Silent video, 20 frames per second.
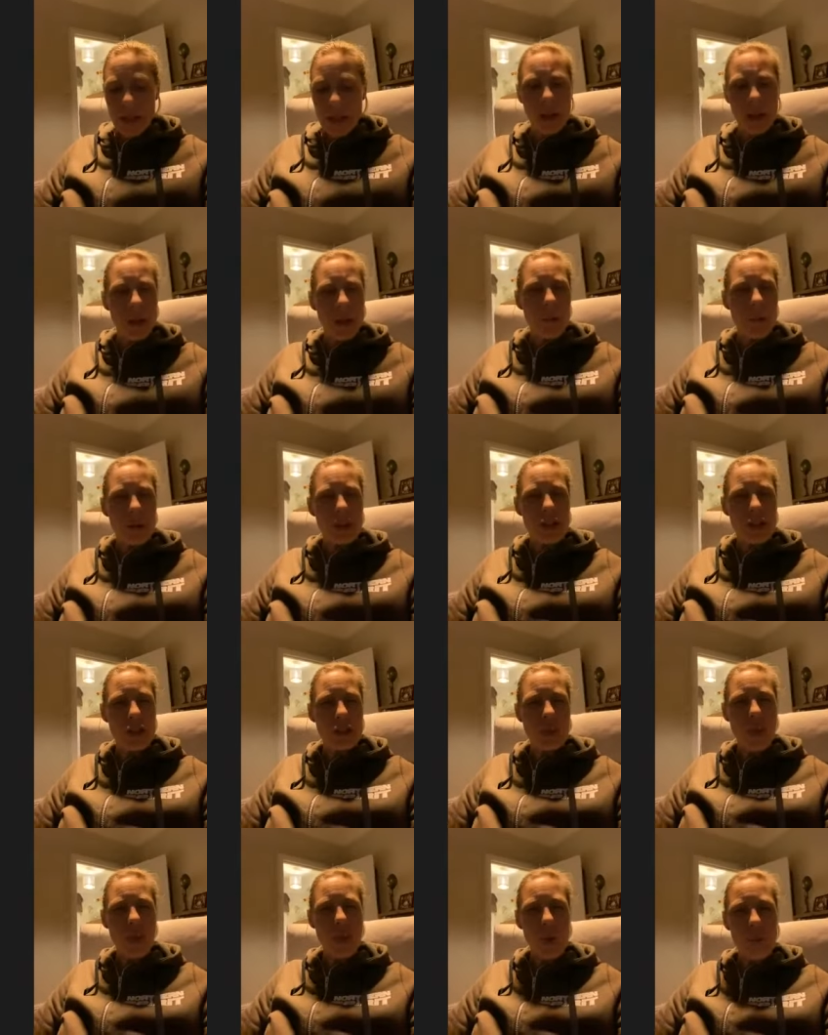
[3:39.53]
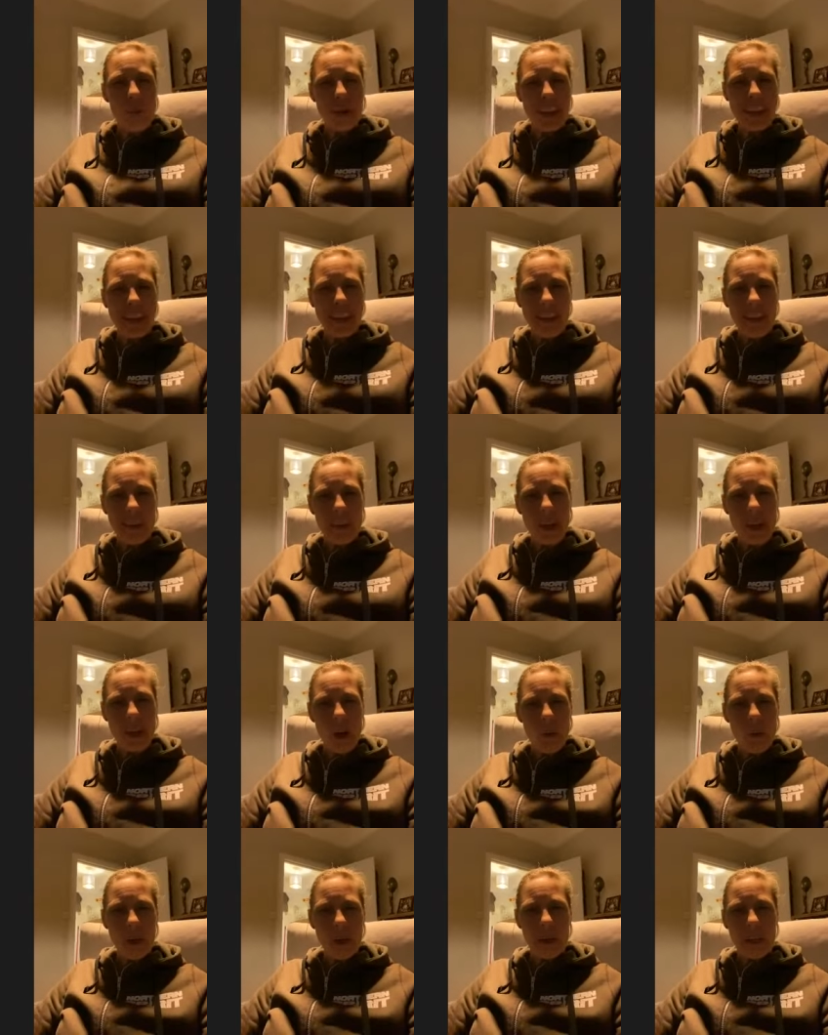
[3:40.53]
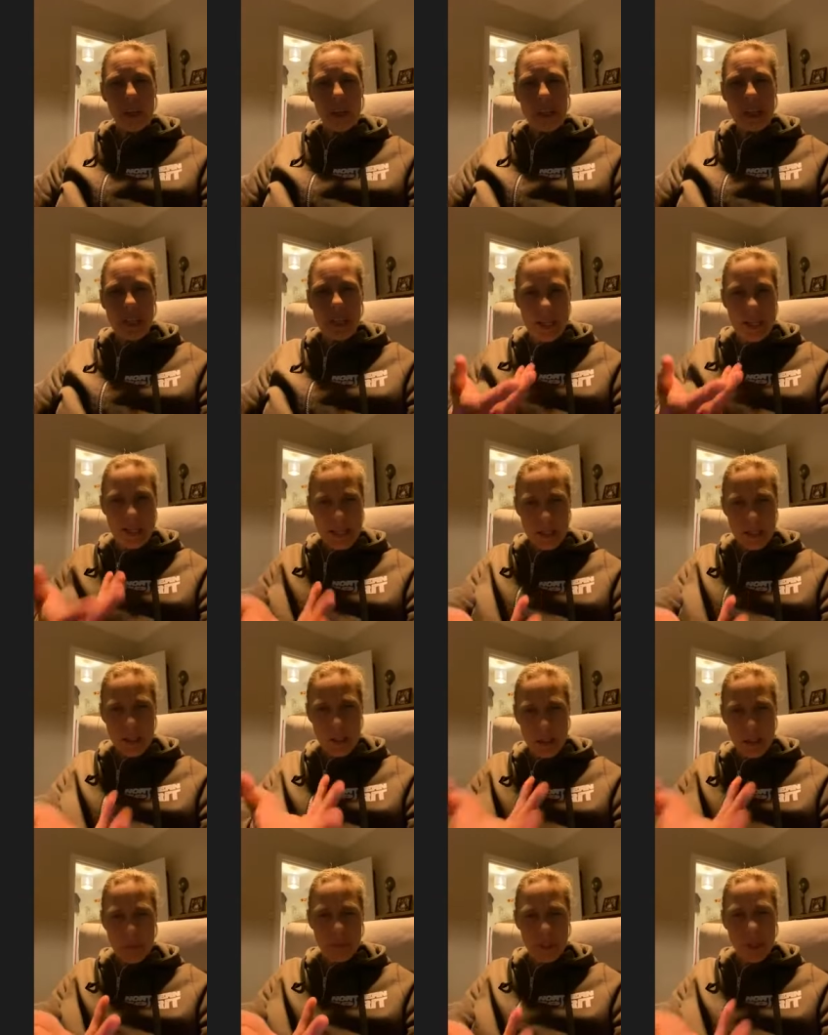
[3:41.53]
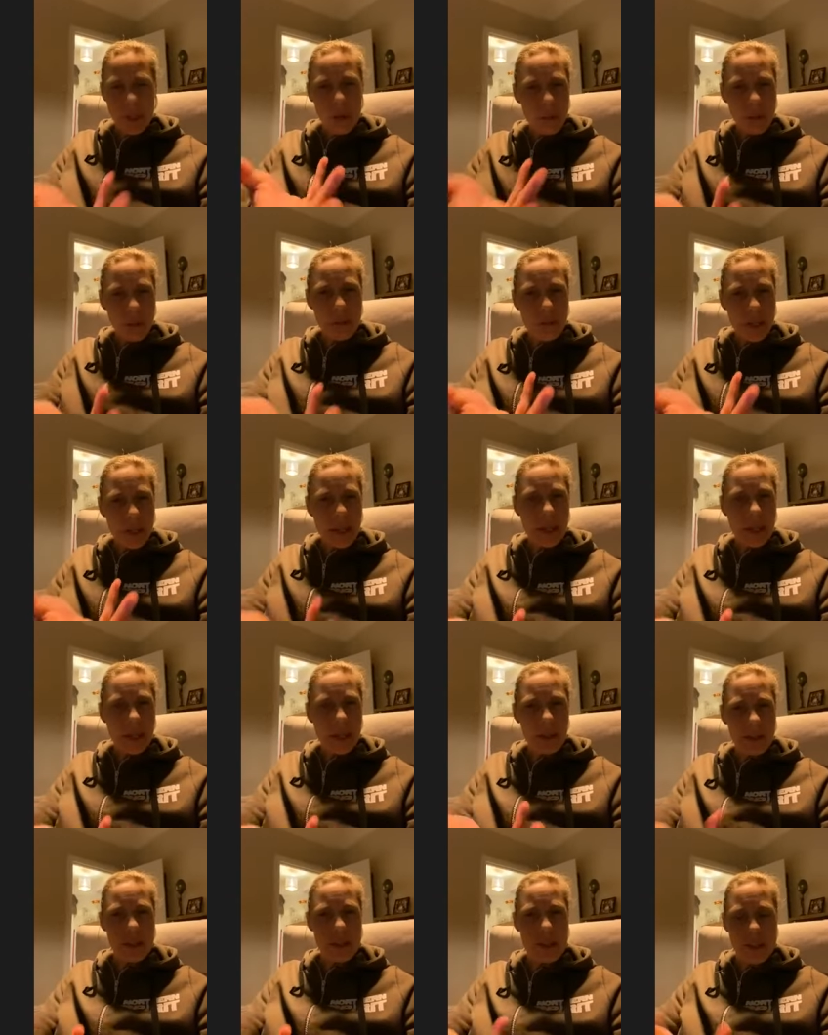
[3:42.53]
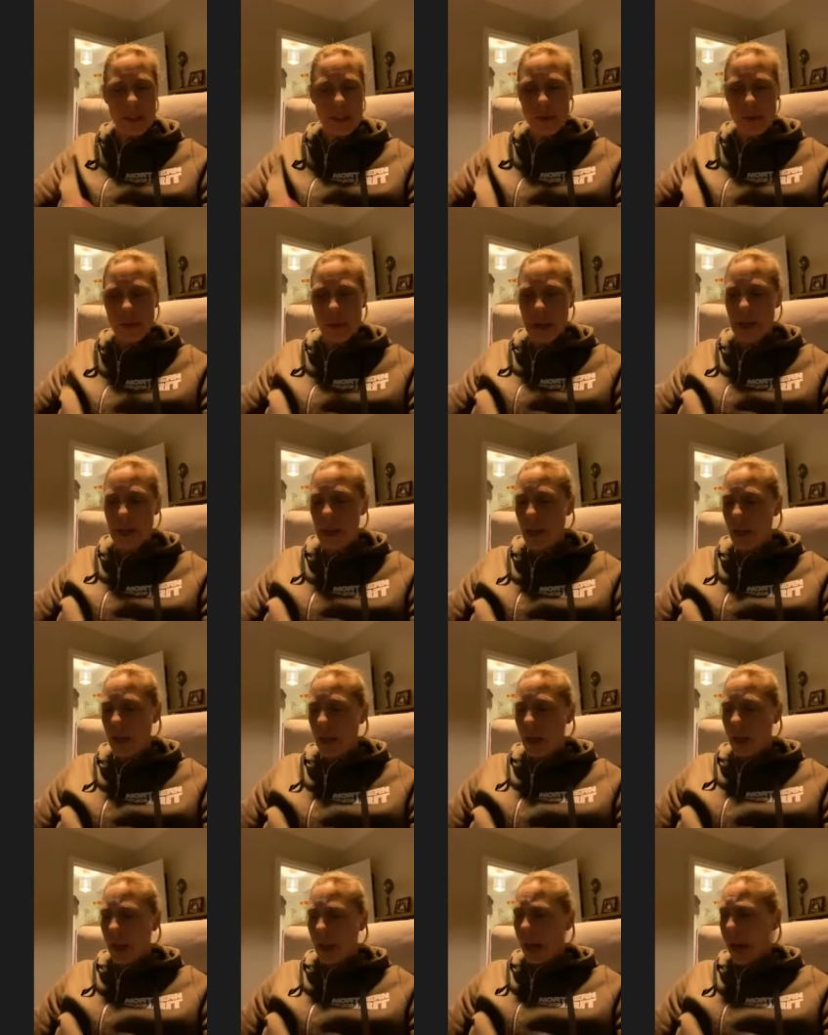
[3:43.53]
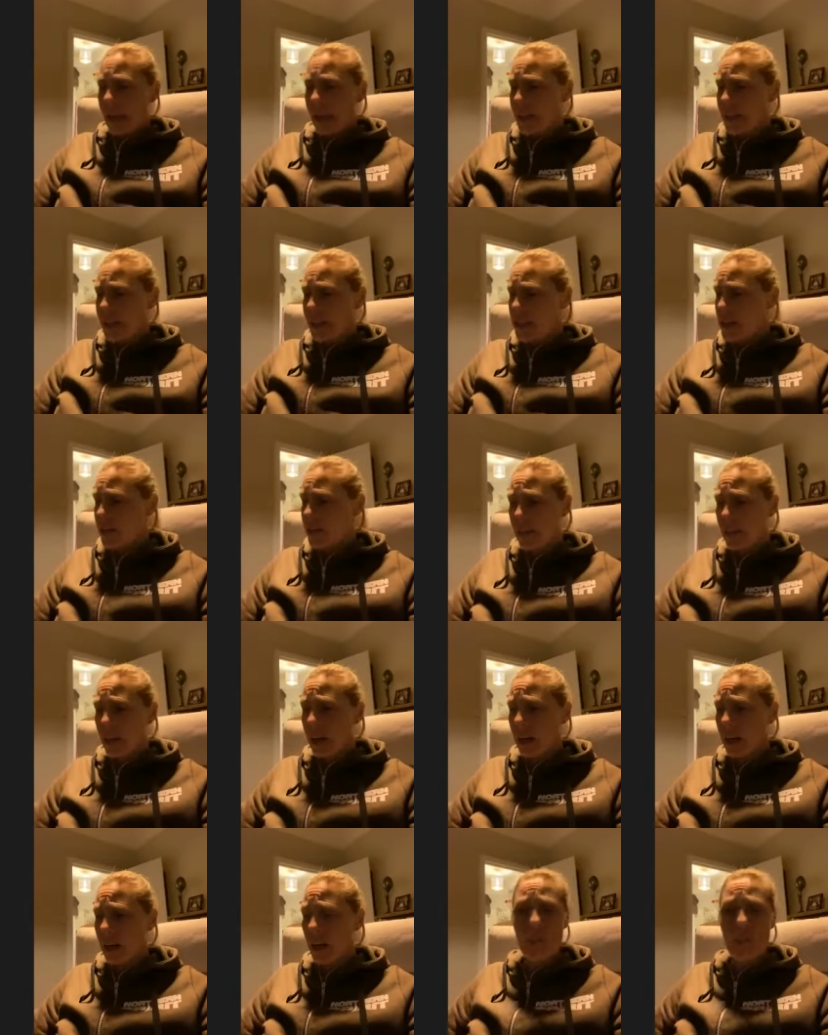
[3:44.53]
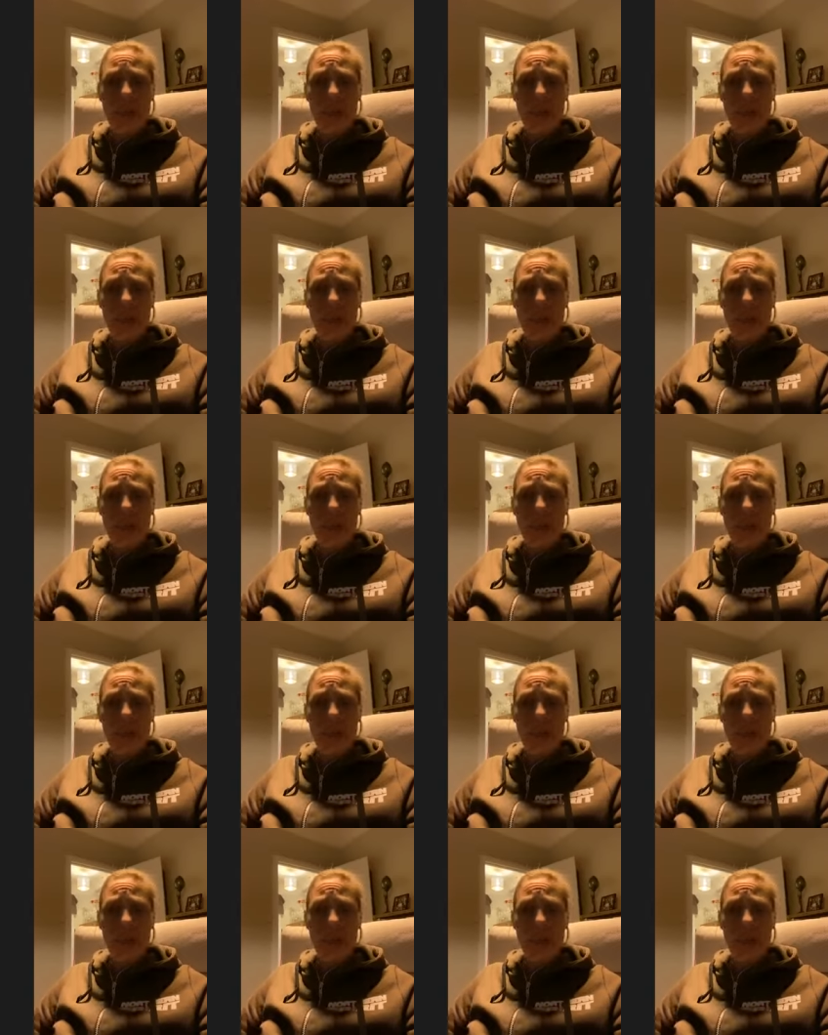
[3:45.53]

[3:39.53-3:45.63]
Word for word: No one saw me. No one could listen to me. No one really understood me. And it took a couple of